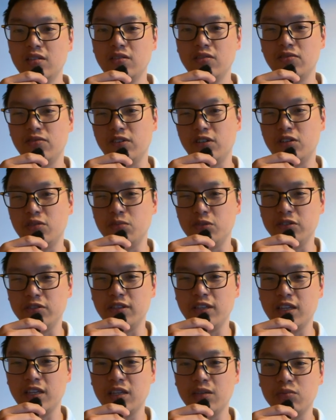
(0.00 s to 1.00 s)
variable
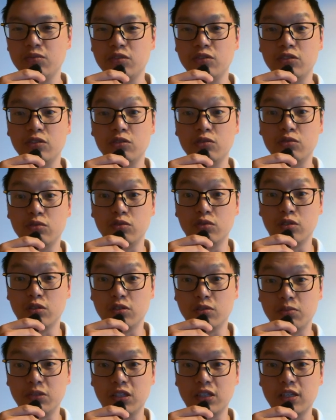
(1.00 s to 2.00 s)
names, going through
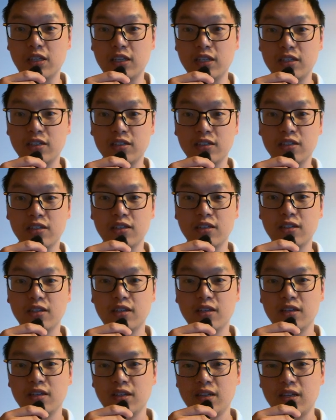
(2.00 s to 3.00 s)
documentation,
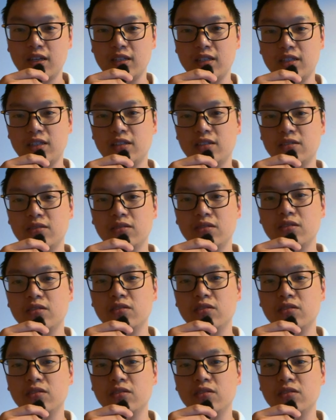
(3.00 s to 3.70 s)
and then